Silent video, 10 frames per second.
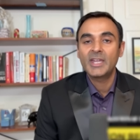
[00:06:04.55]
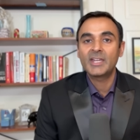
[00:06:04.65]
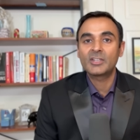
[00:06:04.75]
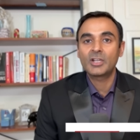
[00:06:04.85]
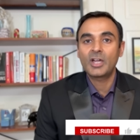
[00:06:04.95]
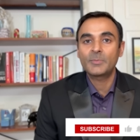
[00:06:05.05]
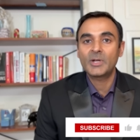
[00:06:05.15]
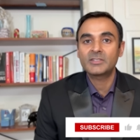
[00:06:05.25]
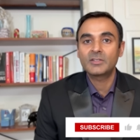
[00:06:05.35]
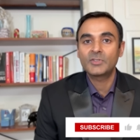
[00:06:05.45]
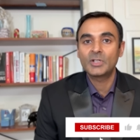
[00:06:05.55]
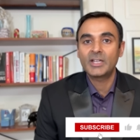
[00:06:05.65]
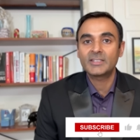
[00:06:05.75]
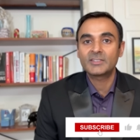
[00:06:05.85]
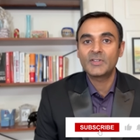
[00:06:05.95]
Hit the like button if you
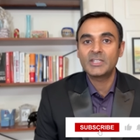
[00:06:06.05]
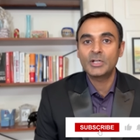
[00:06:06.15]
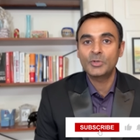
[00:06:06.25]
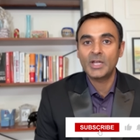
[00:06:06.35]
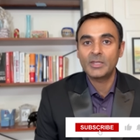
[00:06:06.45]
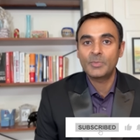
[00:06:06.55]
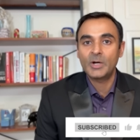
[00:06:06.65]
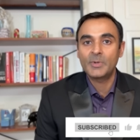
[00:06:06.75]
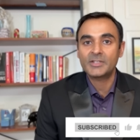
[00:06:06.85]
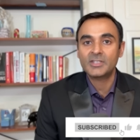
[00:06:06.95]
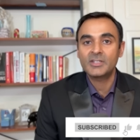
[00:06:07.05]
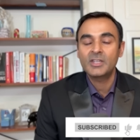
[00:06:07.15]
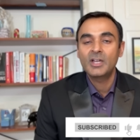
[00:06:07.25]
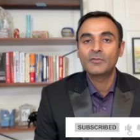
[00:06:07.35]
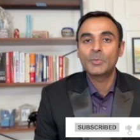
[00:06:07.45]
like this video and the bell button
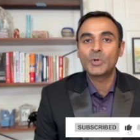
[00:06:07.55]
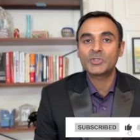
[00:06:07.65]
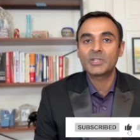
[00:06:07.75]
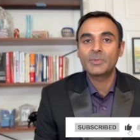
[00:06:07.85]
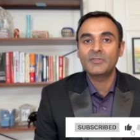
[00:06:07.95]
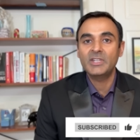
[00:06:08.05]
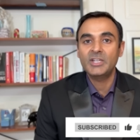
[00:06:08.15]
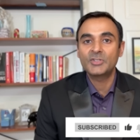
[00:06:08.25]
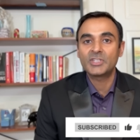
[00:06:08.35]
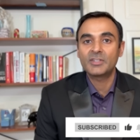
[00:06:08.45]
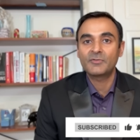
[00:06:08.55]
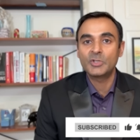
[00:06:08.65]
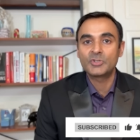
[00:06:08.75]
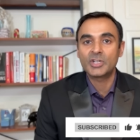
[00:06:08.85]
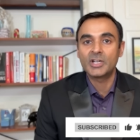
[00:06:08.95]
for more similar videos in the
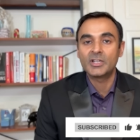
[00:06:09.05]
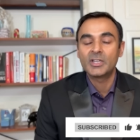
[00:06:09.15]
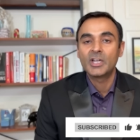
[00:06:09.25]
future.